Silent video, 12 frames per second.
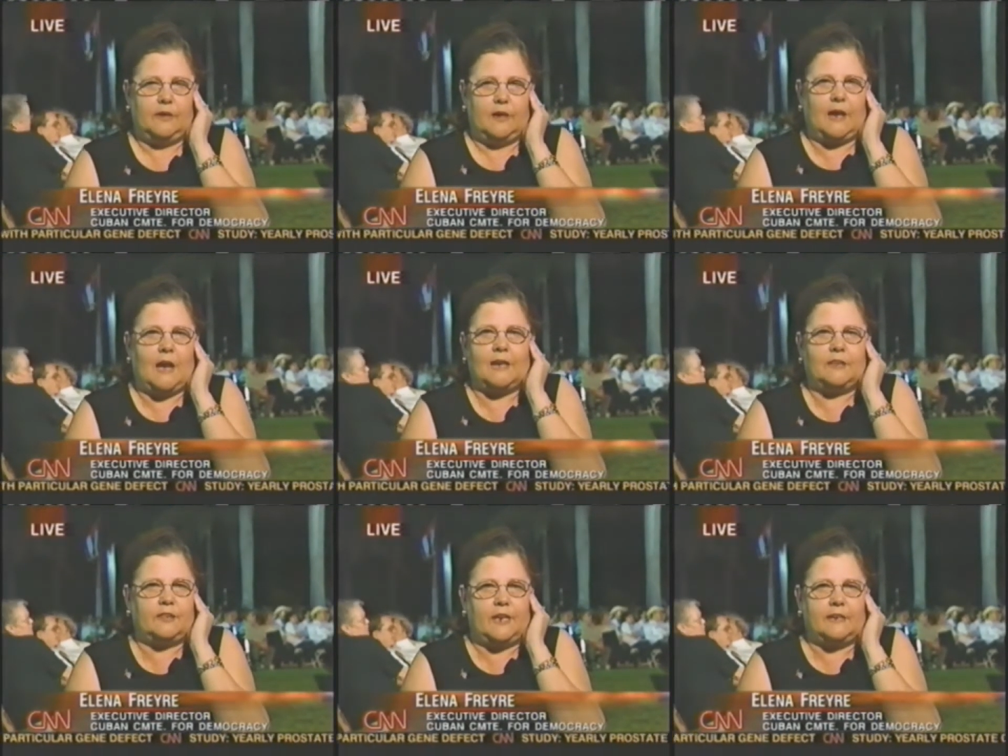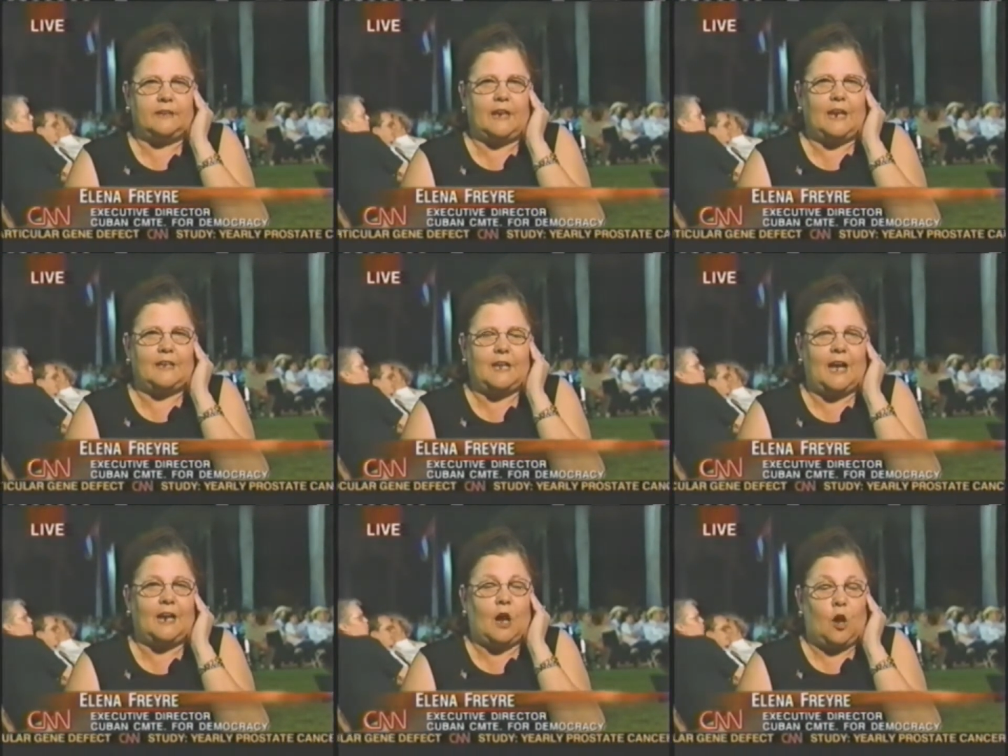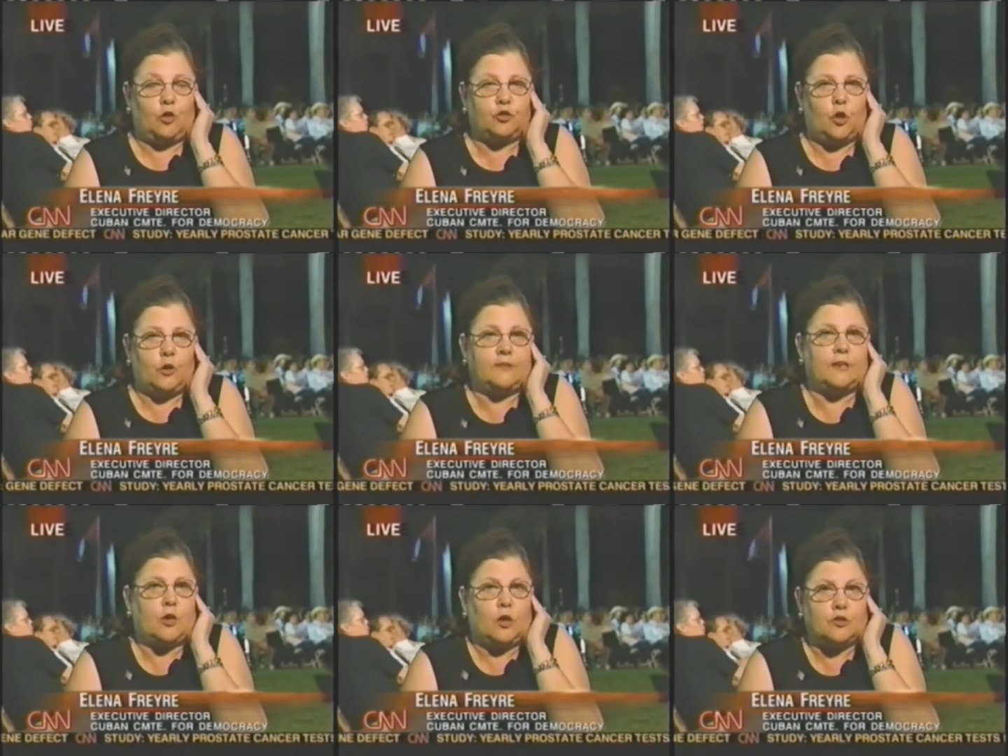I, I think that, I, and also
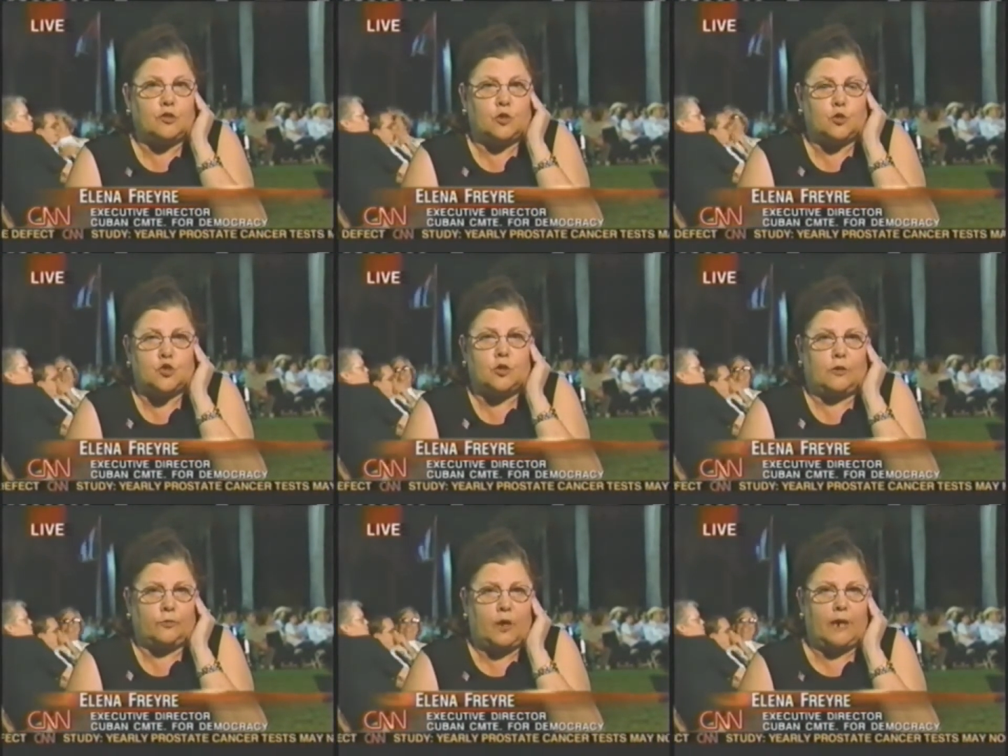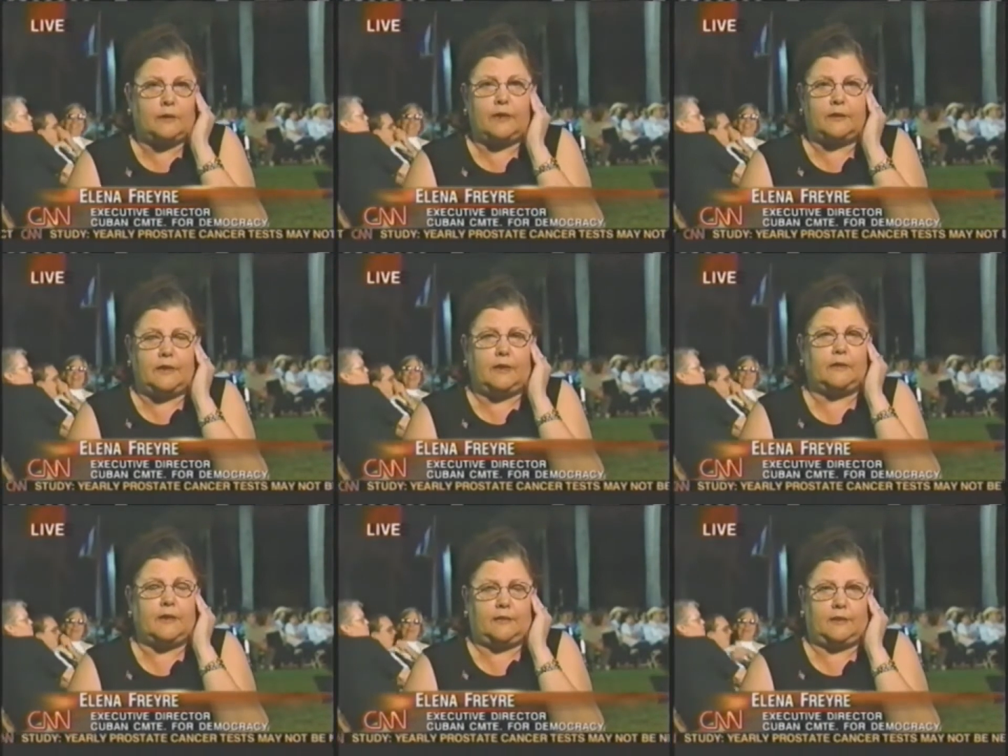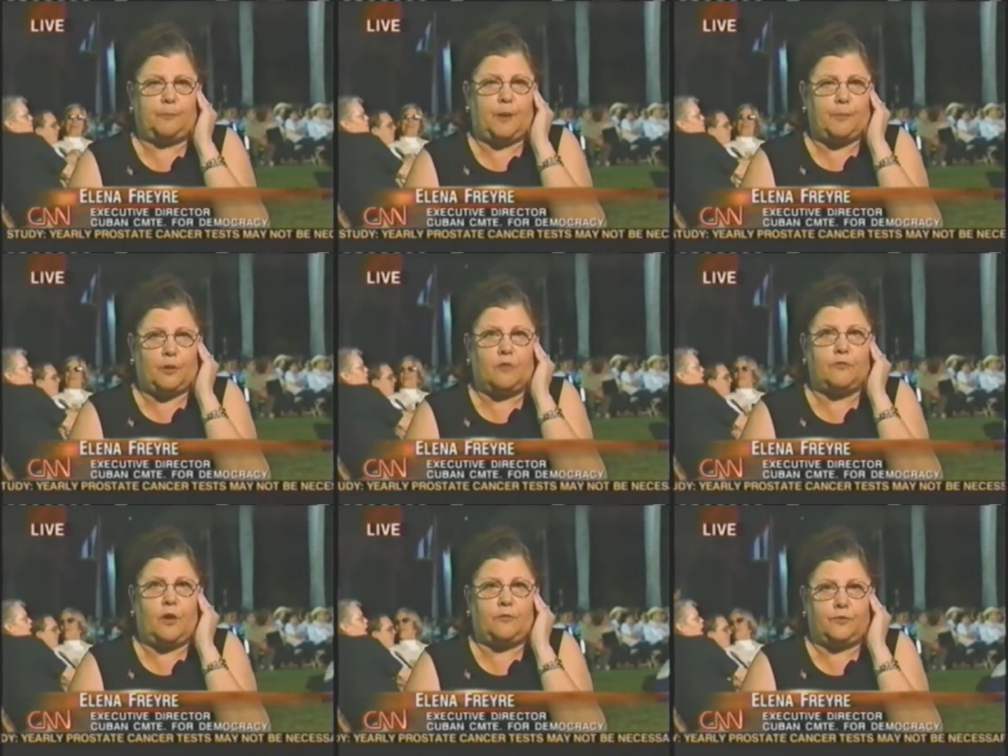it's a constitutional right that the, that the people of,
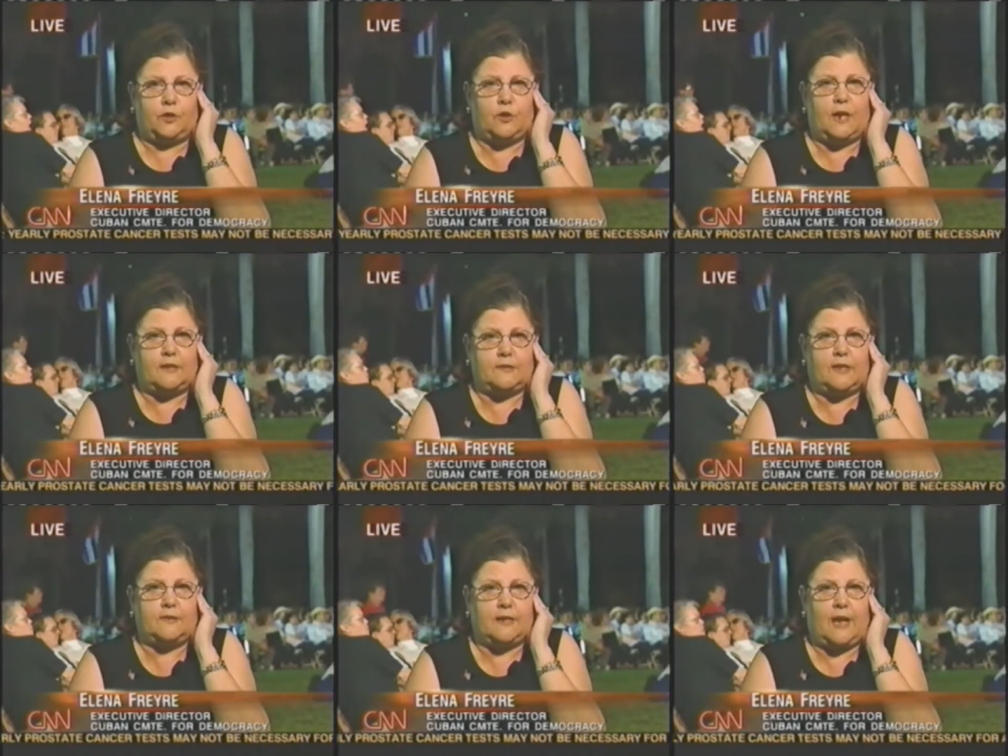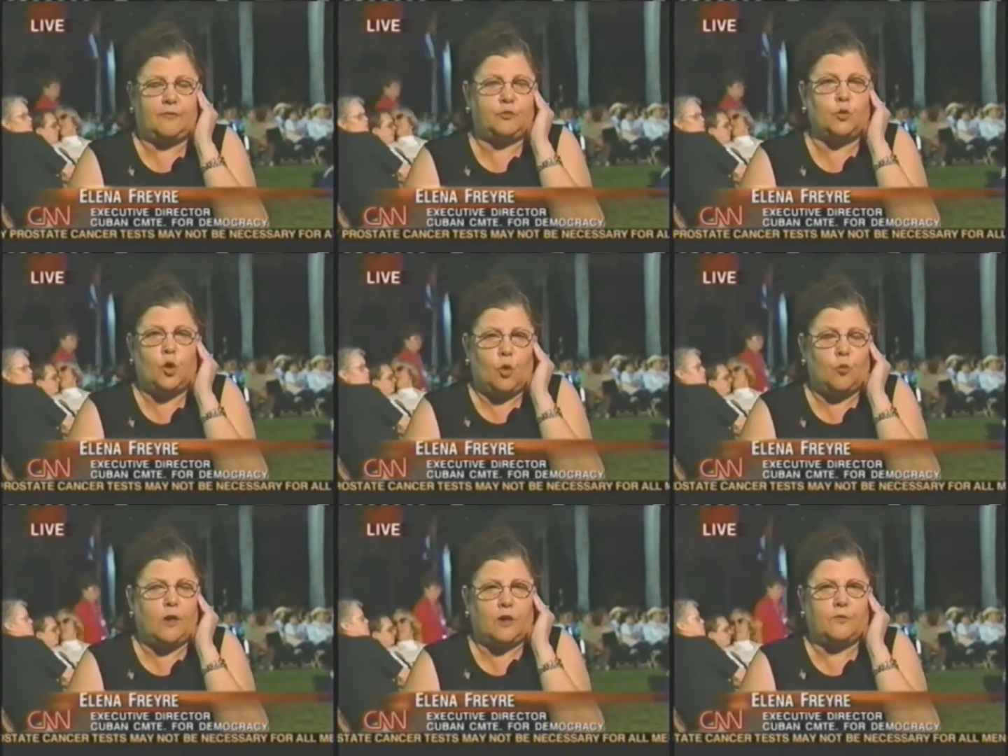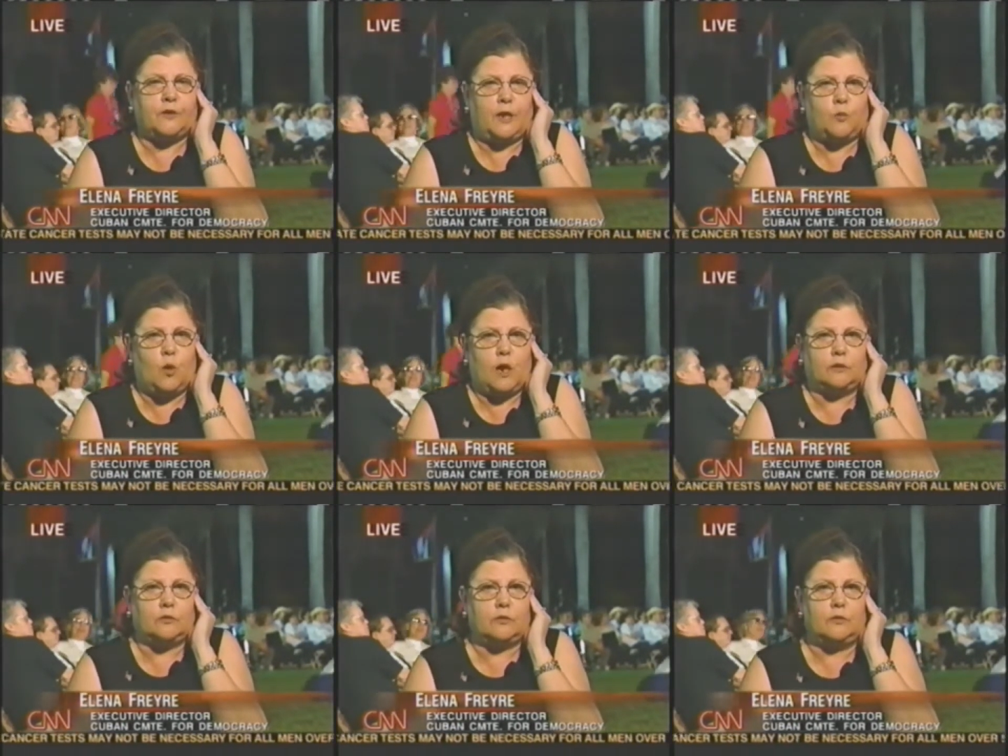of the United States have to go wherever they
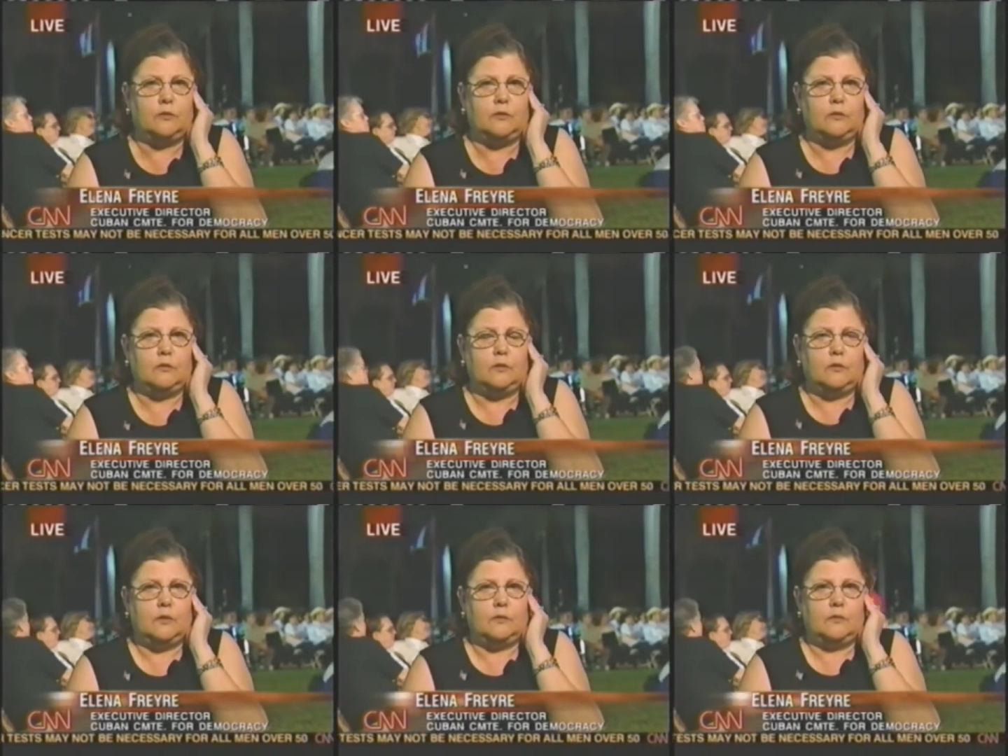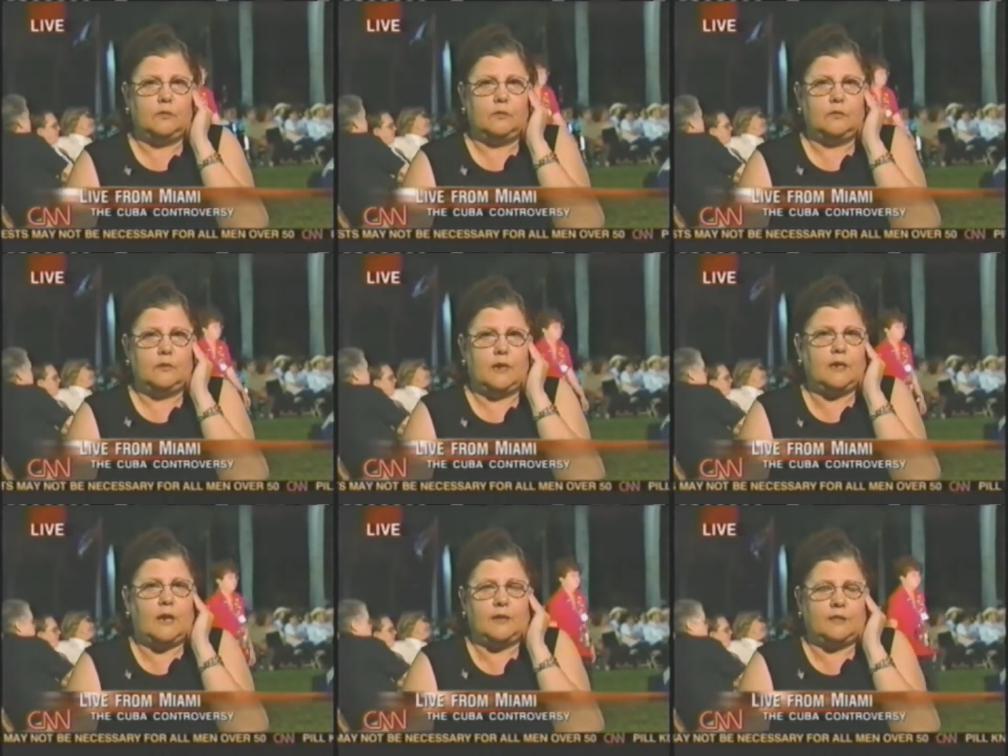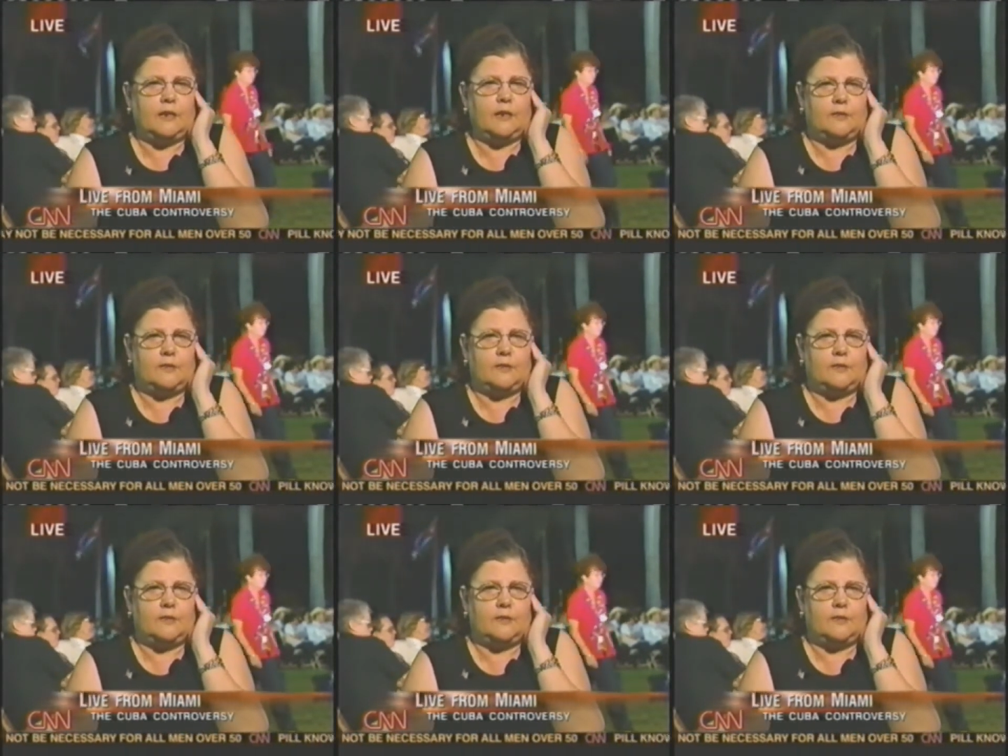want. I, I think